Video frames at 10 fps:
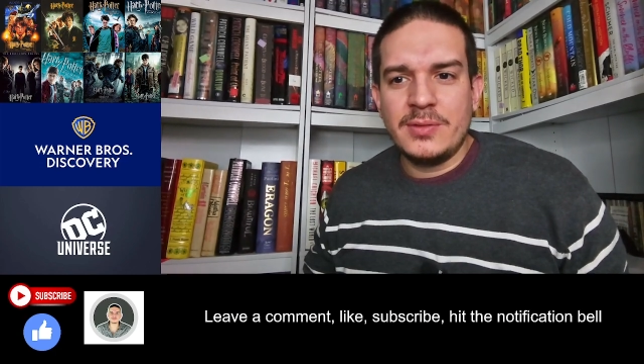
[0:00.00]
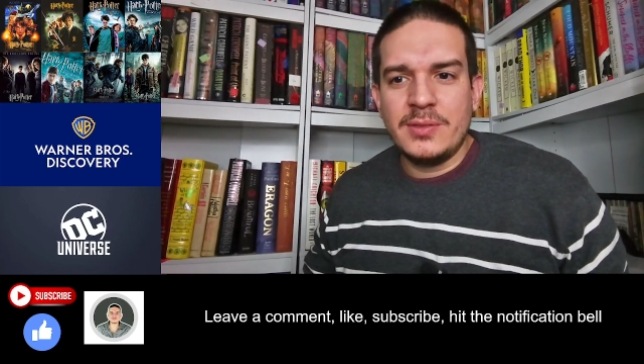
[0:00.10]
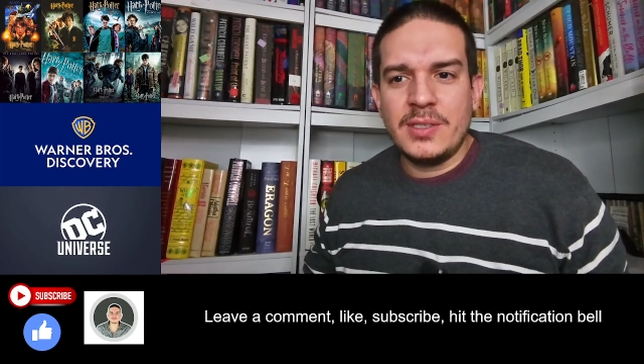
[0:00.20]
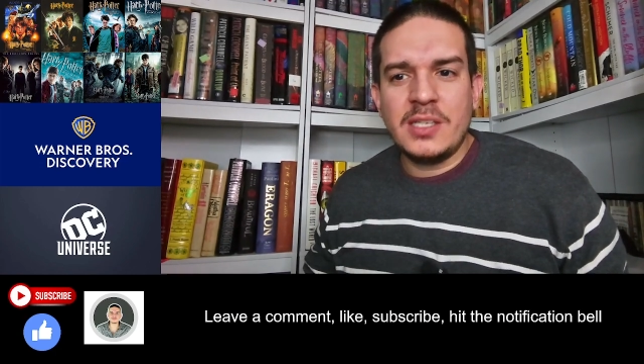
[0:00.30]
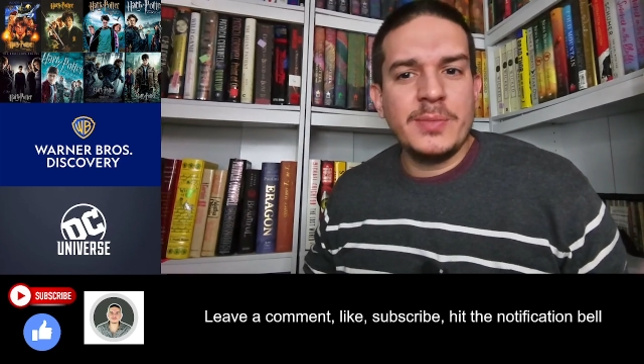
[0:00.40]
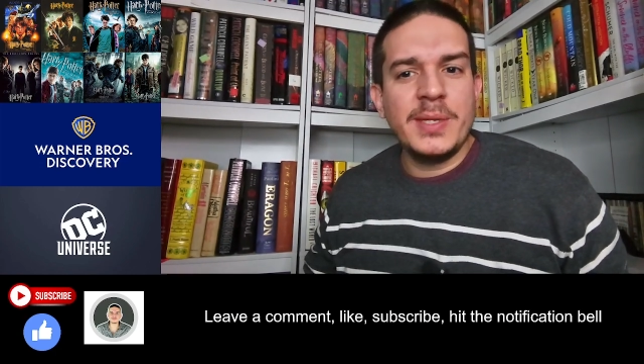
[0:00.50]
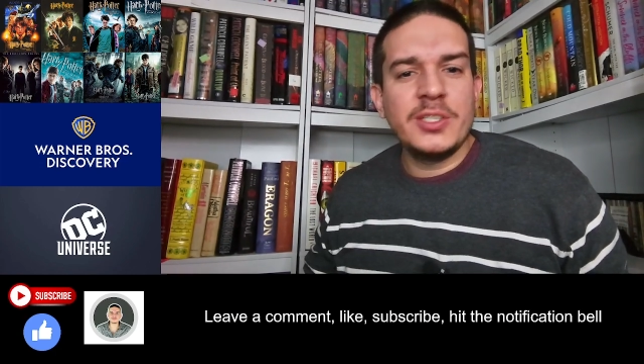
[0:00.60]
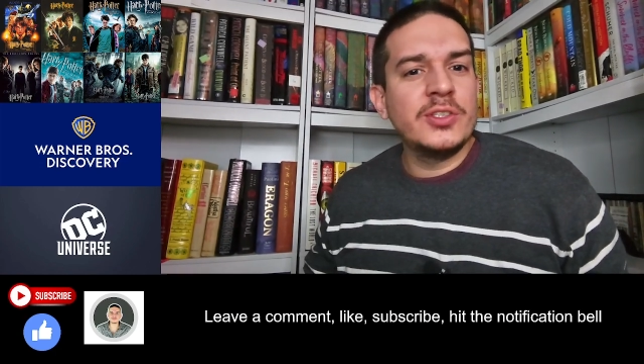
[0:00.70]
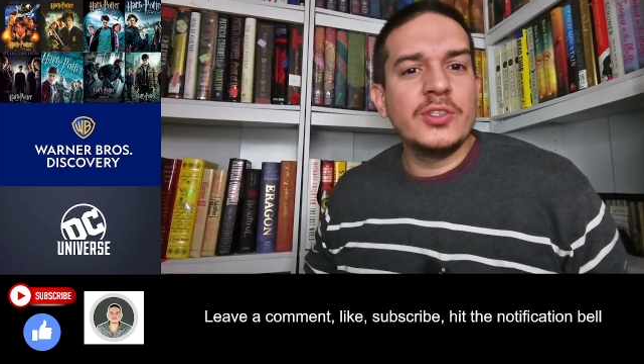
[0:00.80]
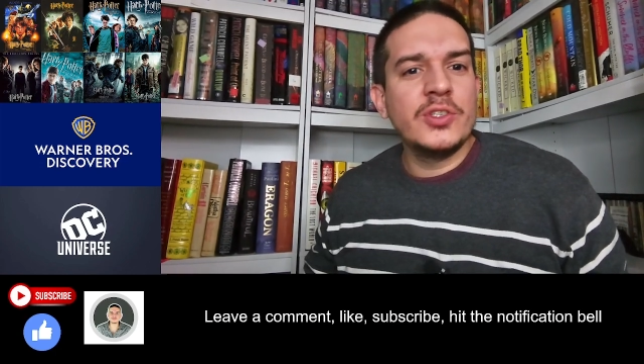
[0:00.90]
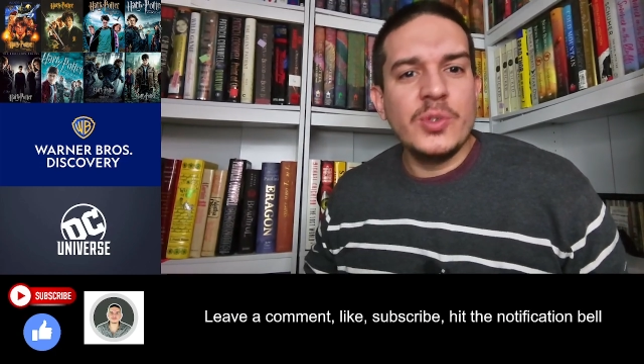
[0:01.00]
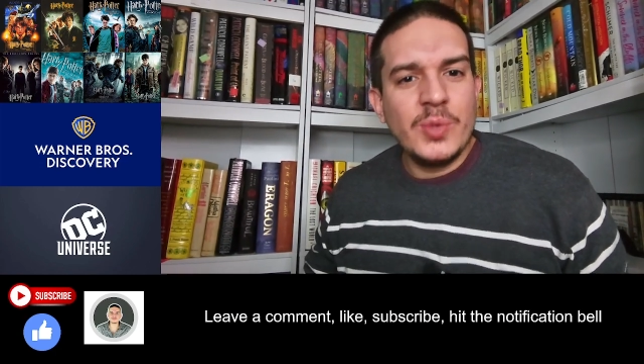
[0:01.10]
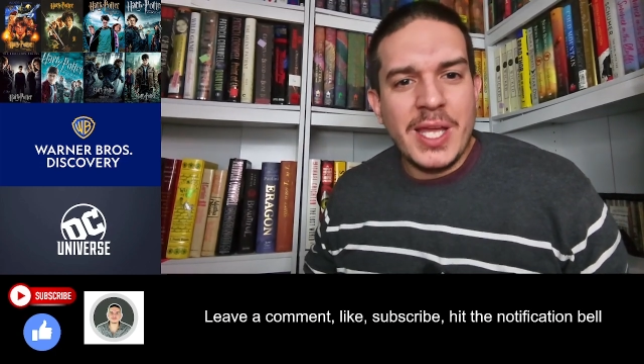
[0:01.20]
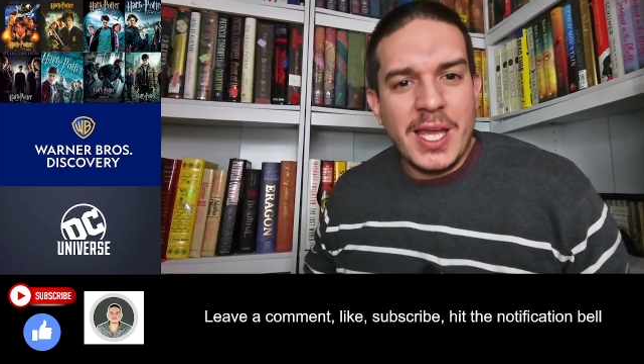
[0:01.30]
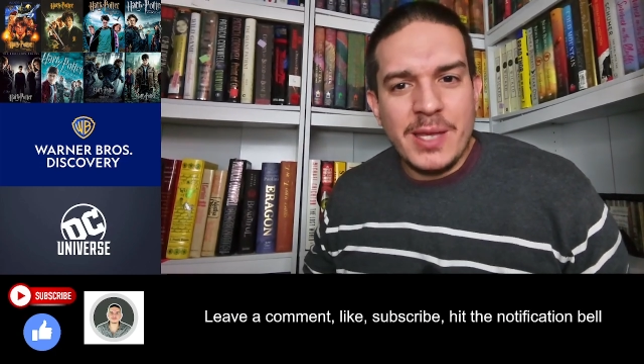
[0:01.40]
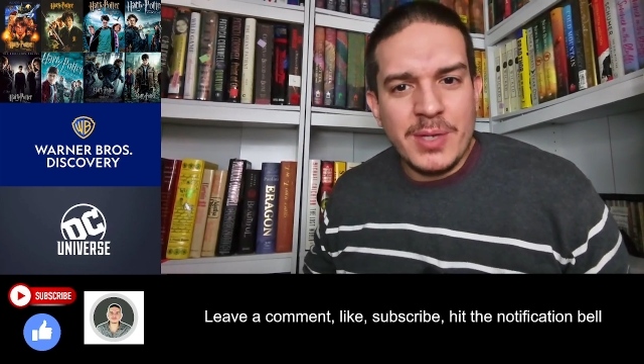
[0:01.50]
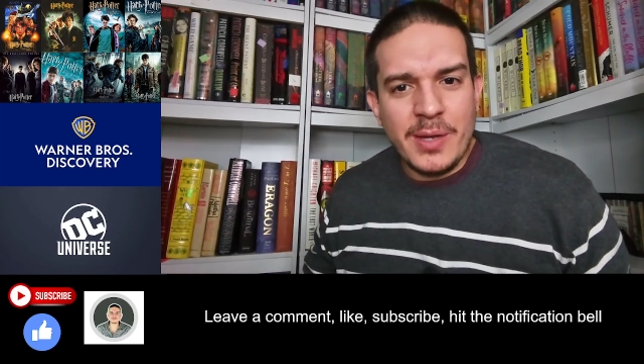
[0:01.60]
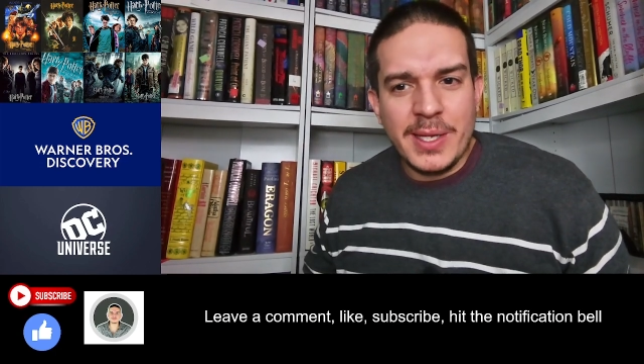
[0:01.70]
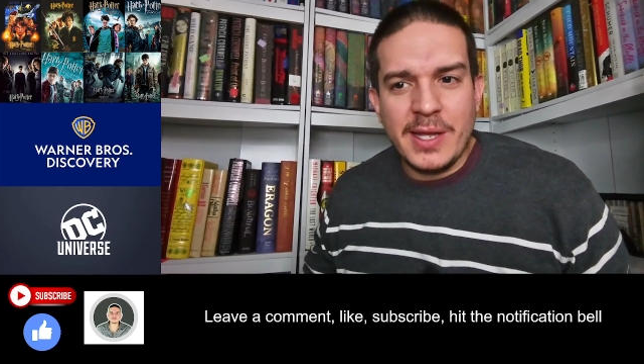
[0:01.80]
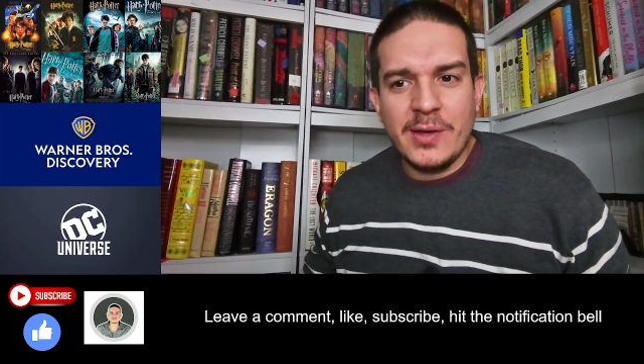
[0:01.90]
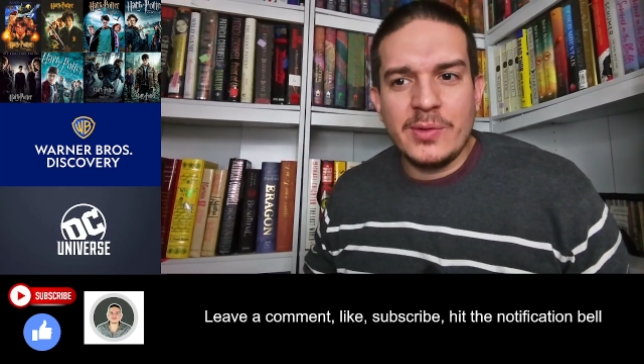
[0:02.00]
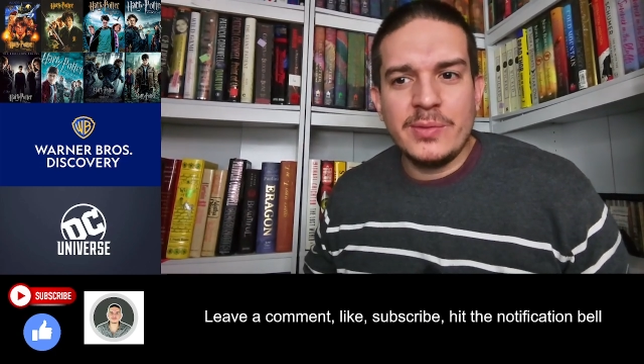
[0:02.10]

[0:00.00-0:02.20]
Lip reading: Not to mention there's a new game coming out,